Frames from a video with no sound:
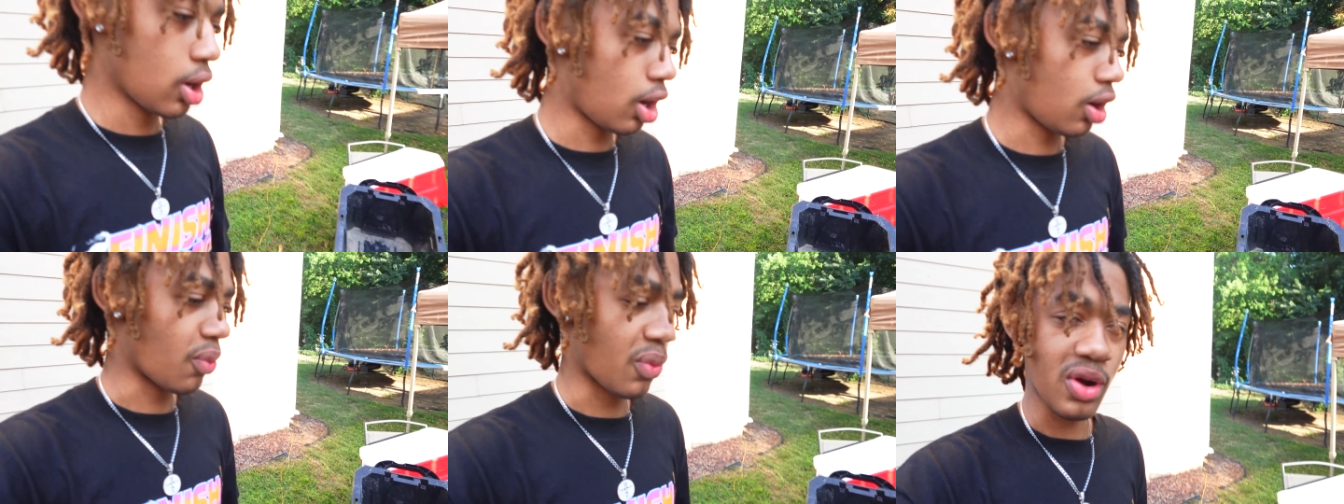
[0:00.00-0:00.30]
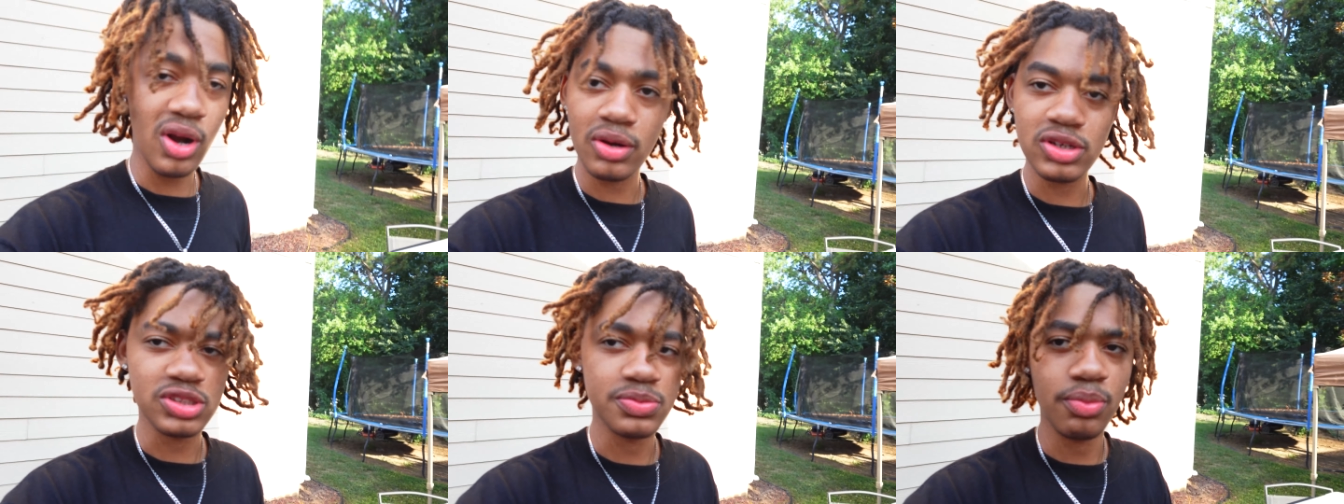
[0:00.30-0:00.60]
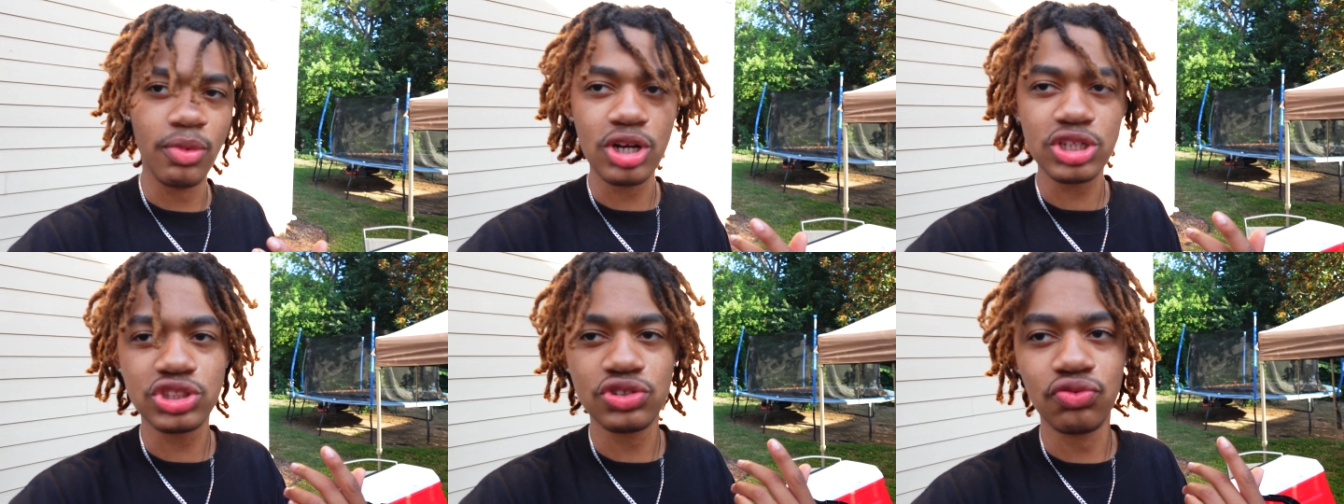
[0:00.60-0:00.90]
uh, with as
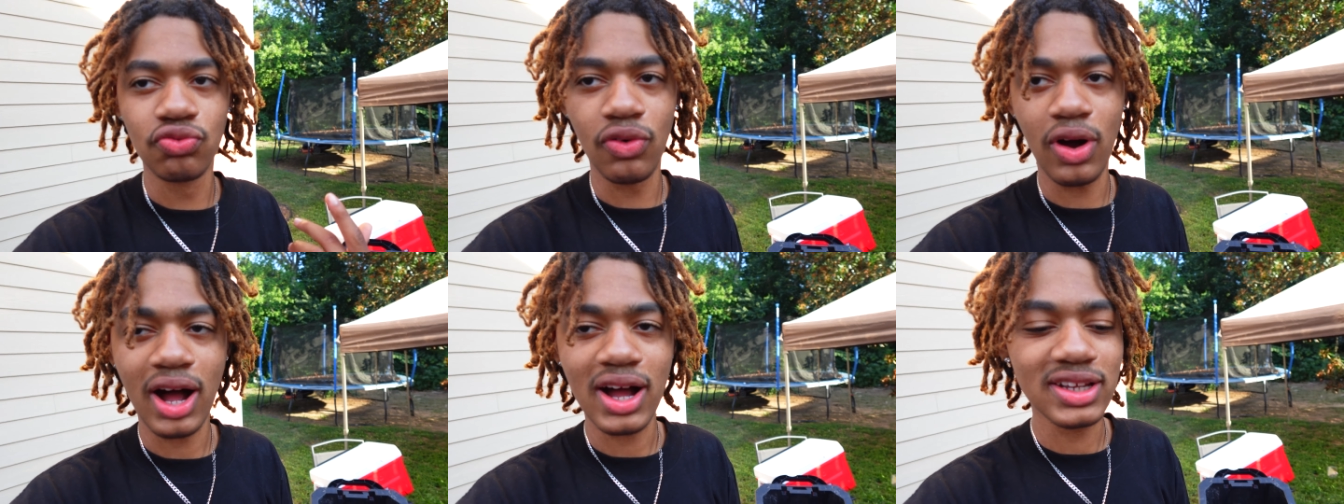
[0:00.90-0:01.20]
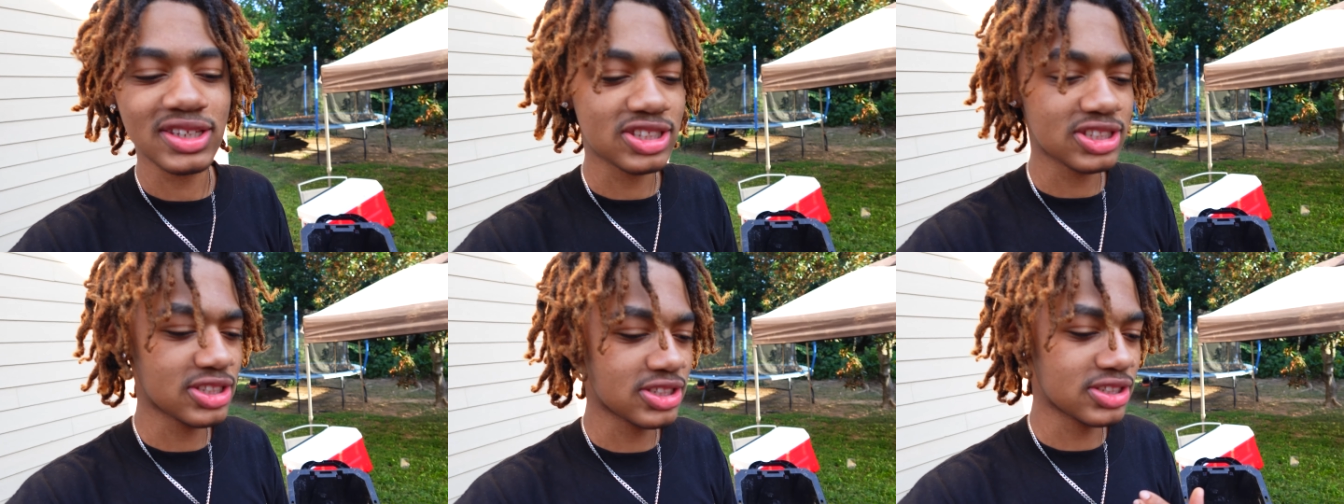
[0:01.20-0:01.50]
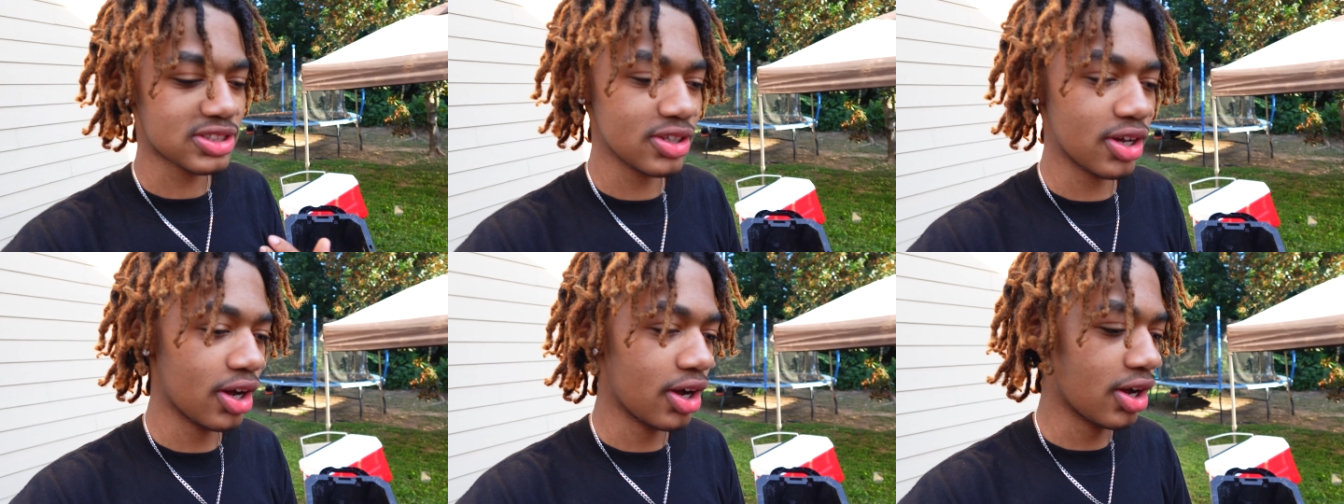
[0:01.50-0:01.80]
much
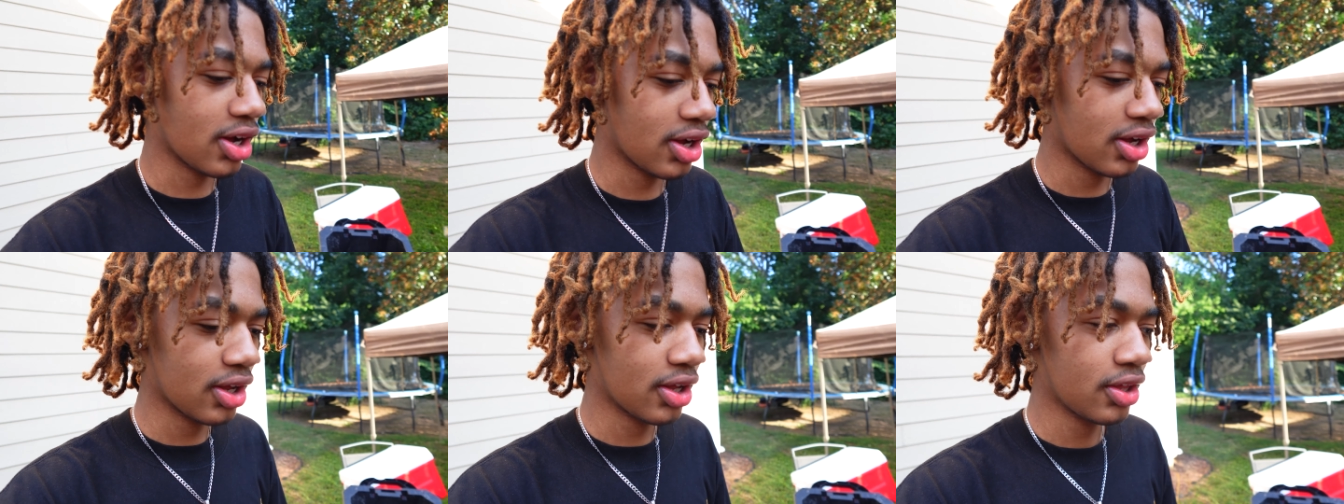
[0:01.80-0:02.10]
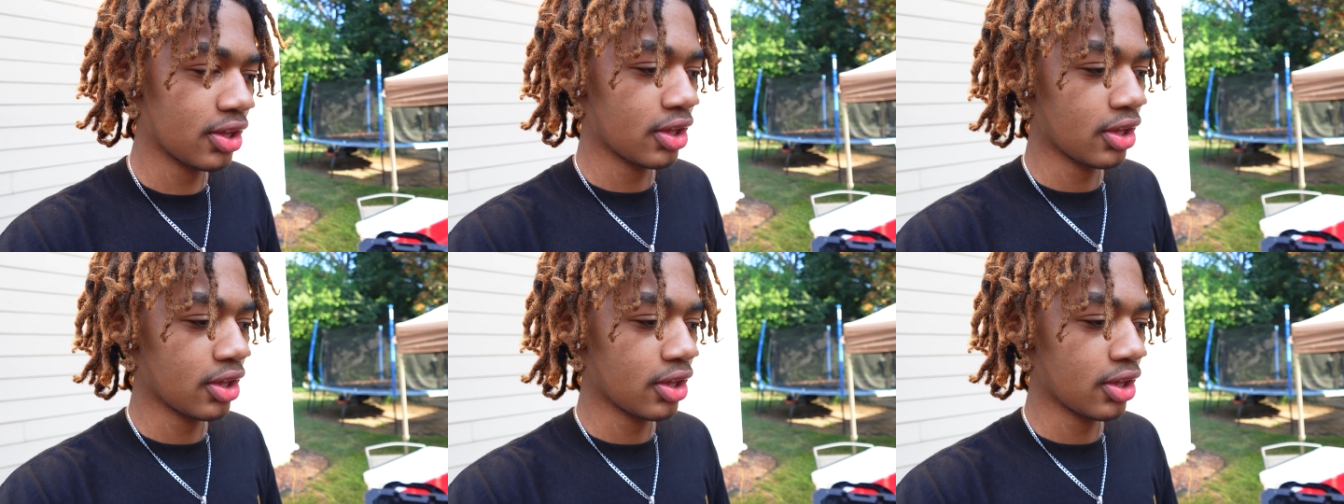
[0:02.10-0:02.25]
rocks, uh,